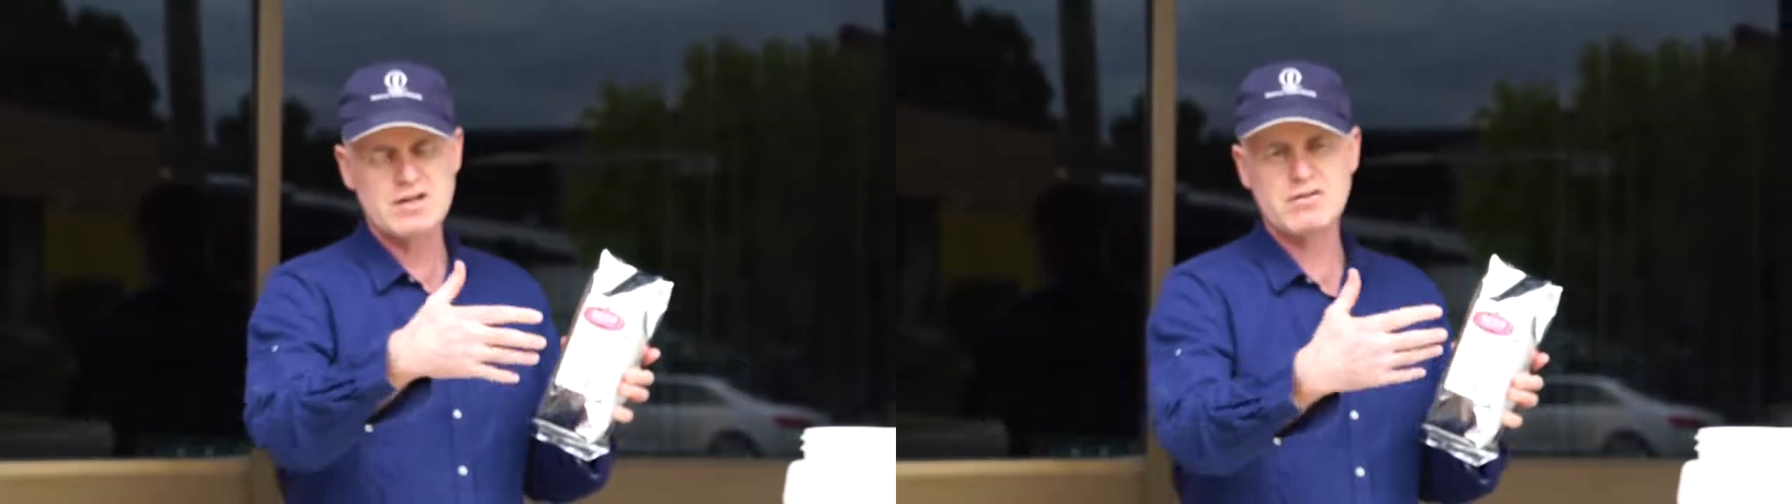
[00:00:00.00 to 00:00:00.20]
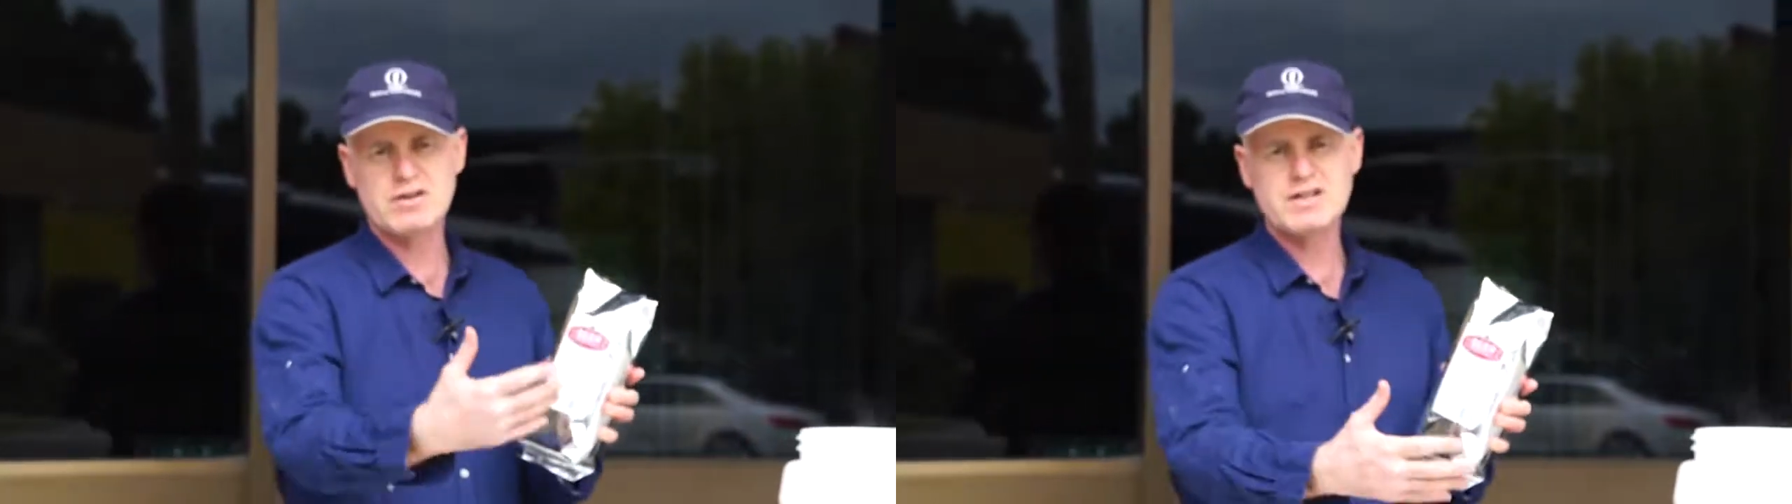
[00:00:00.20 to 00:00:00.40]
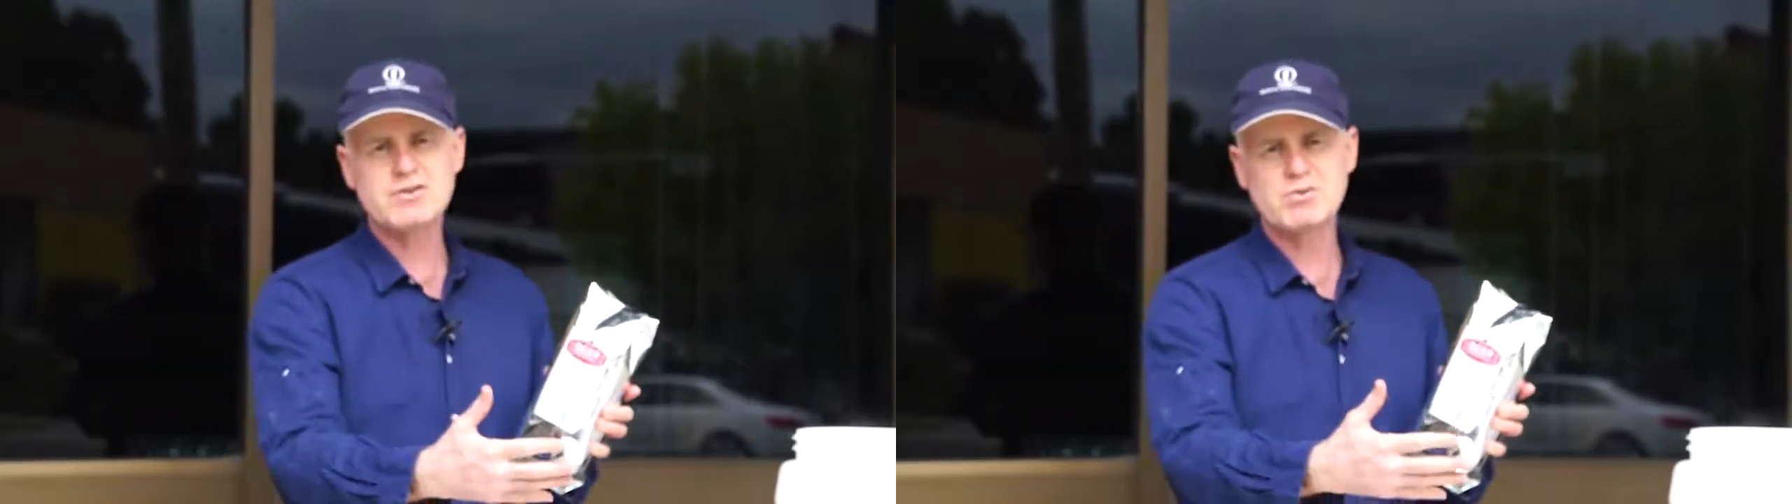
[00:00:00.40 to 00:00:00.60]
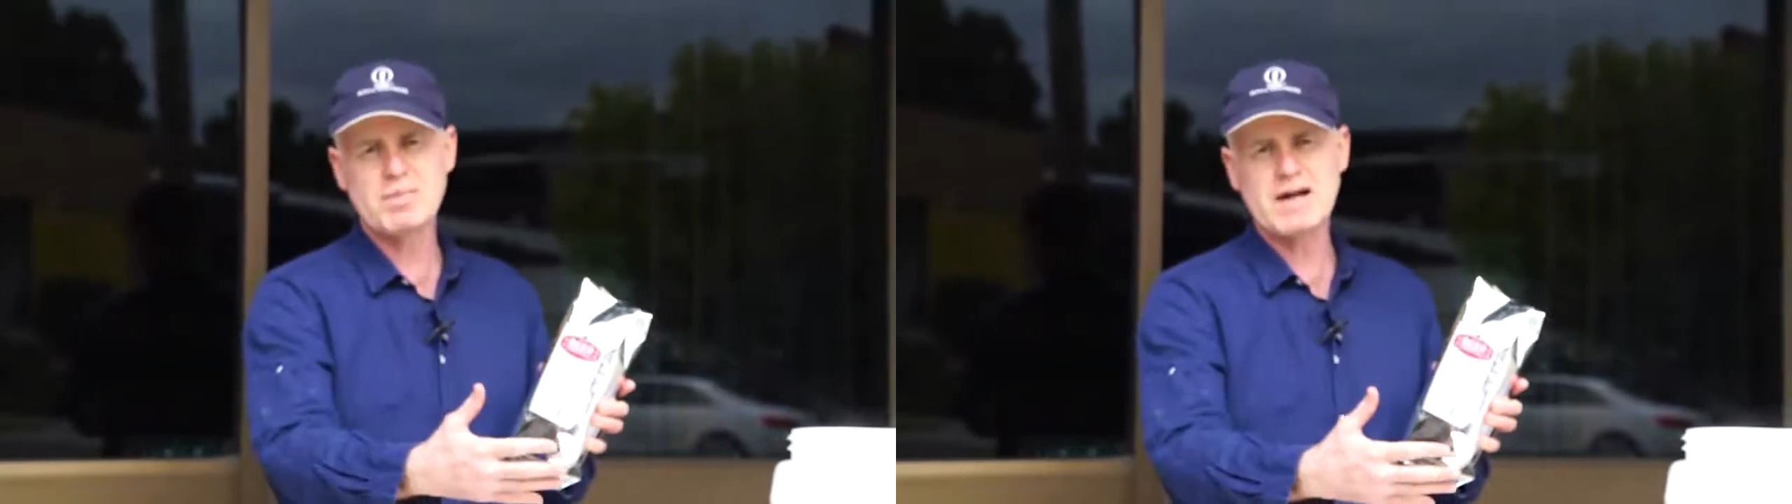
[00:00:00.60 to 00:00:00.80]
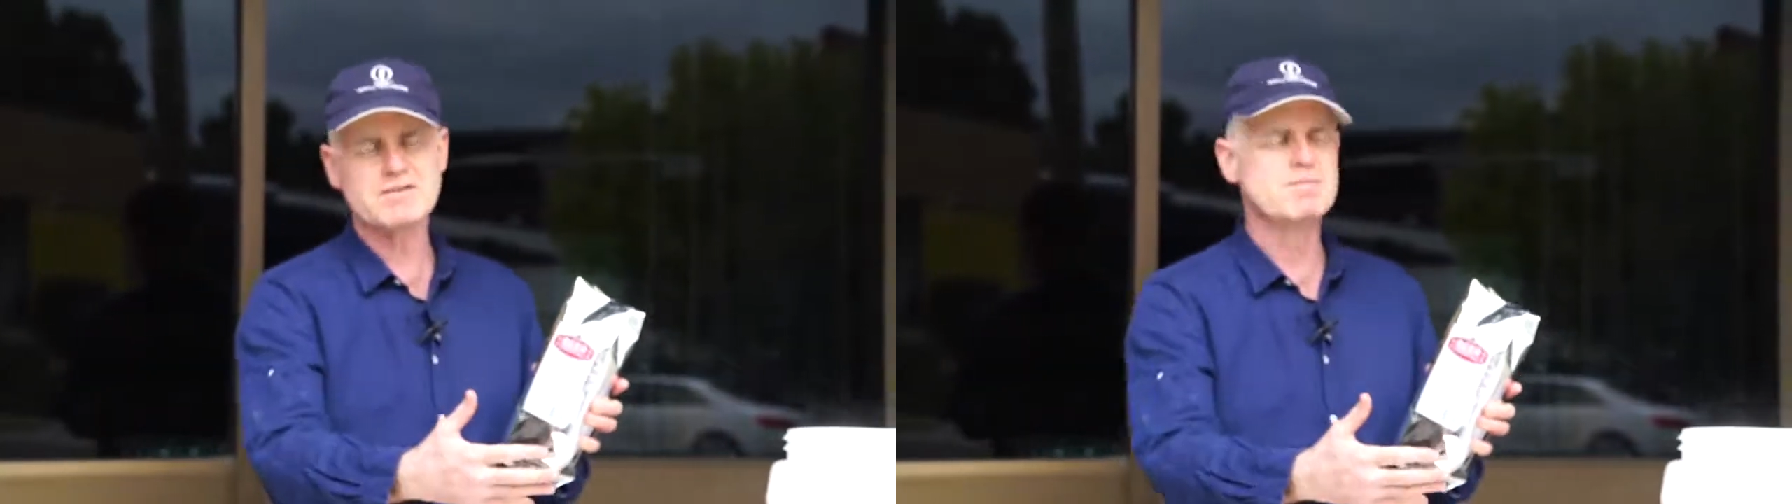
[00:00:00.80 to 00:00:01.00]
your initial
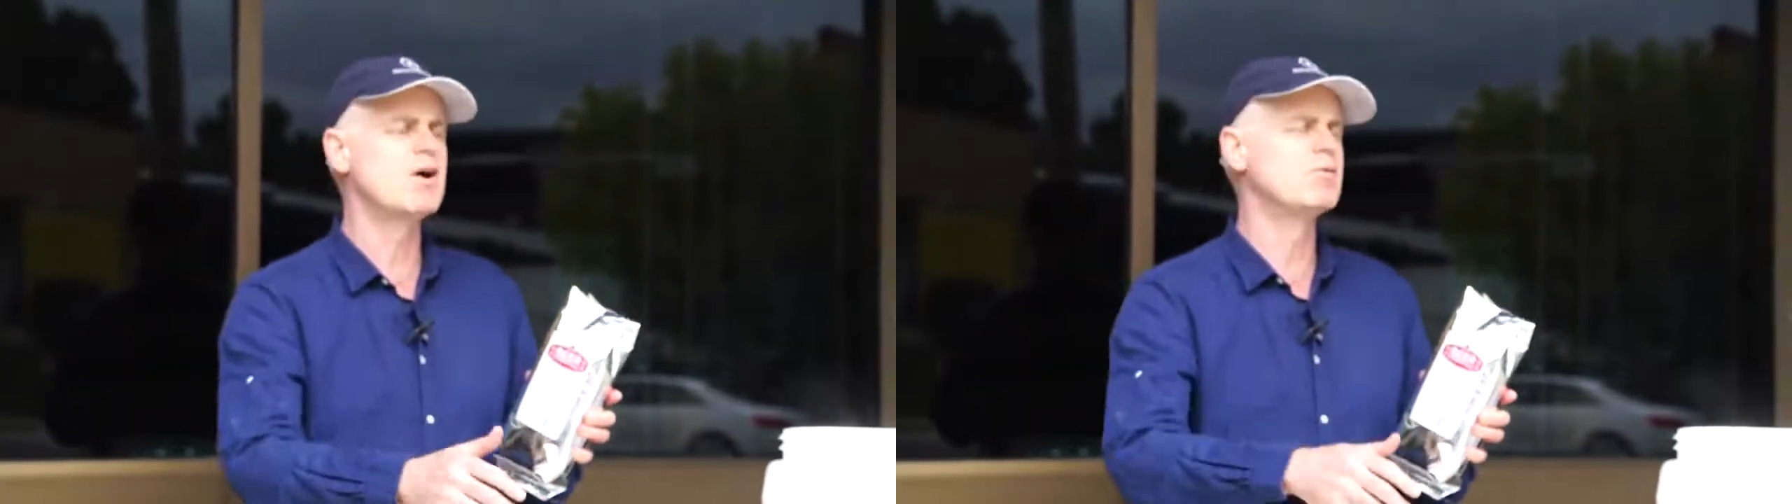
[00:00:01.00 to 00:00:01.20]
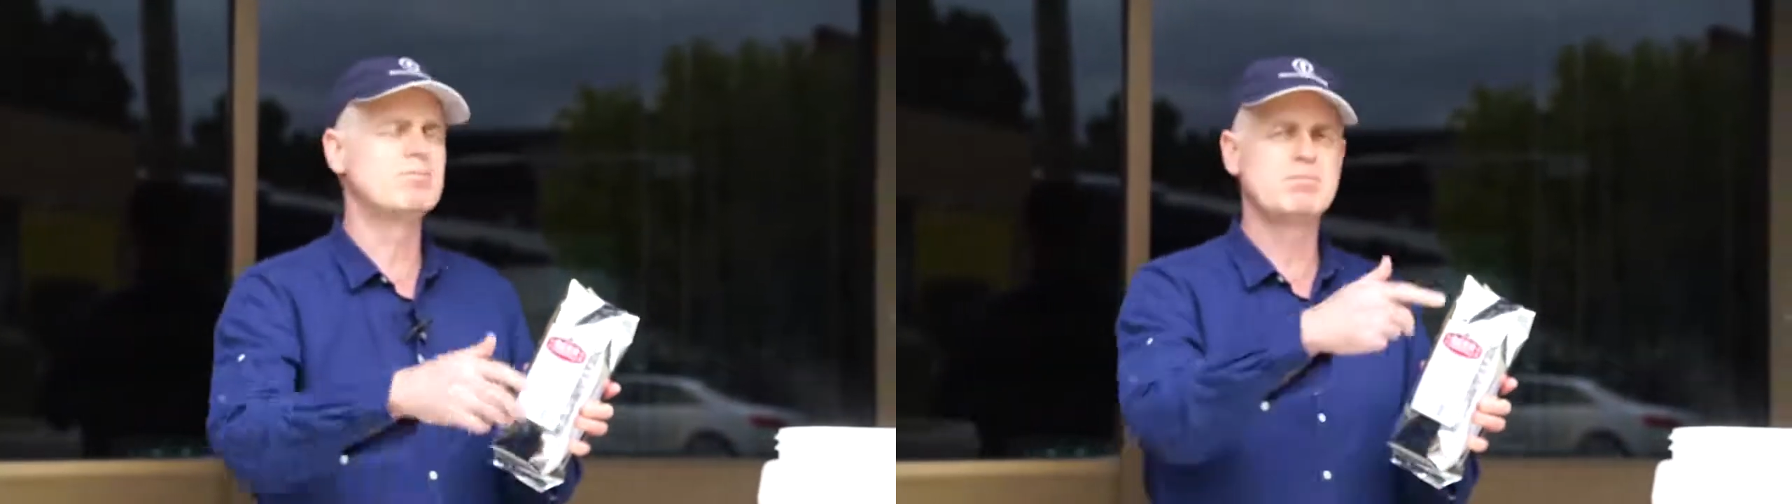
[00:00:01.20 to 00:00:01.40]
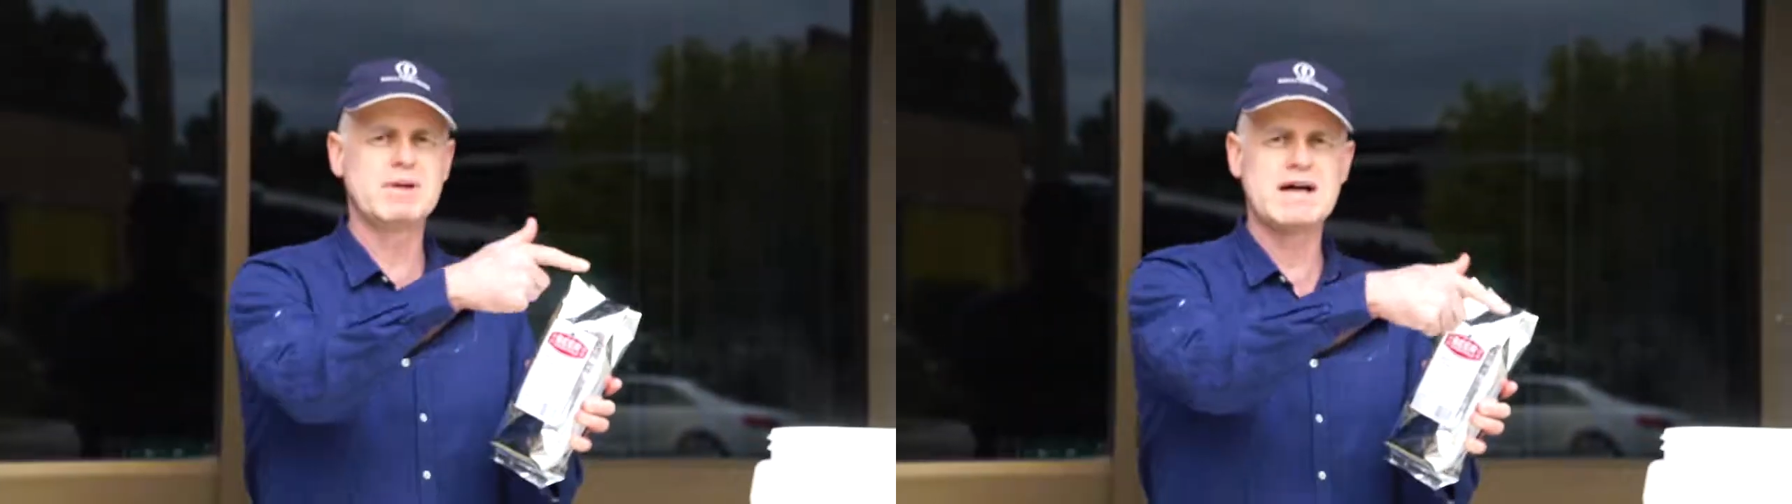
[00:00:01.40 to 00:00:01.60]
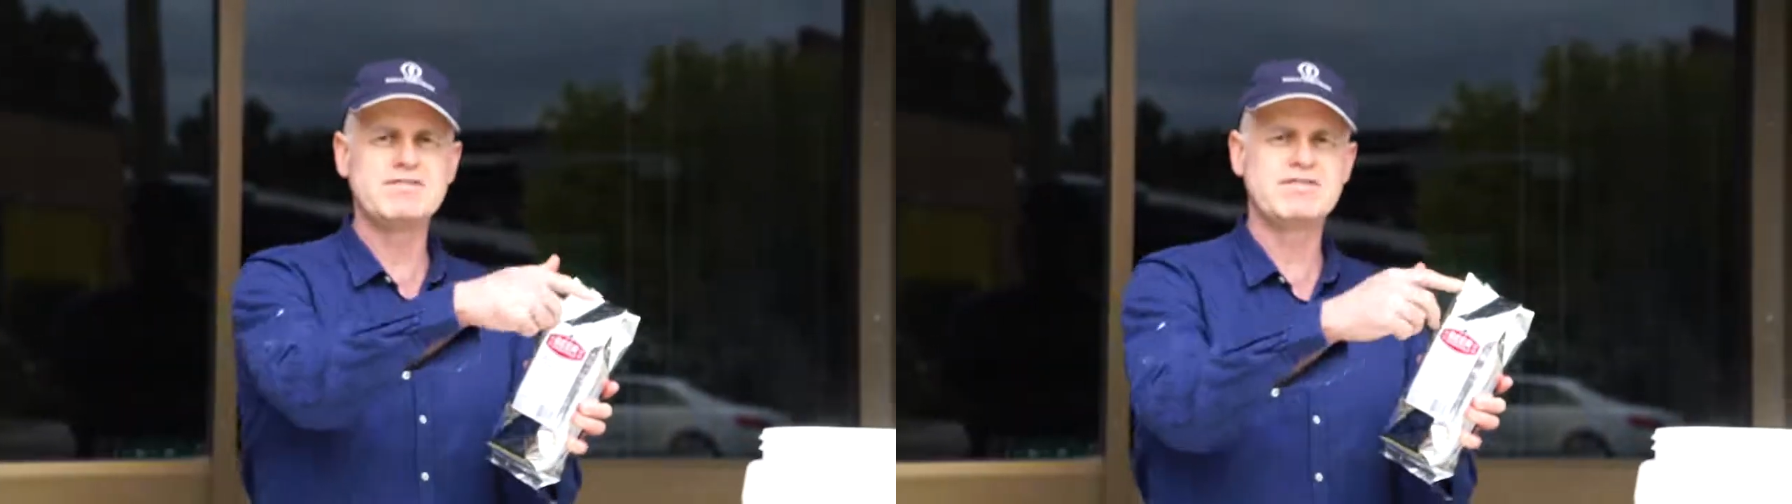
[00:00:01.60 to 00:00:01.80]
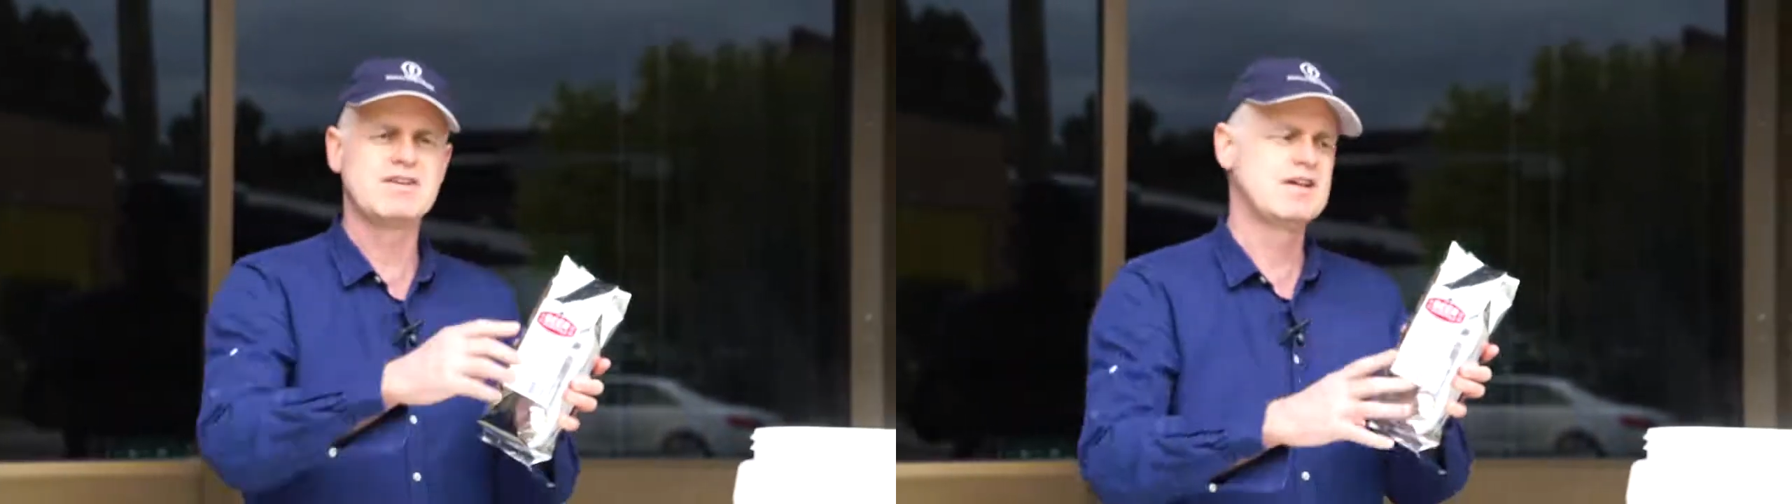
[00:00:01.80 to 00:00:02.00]
base malt plus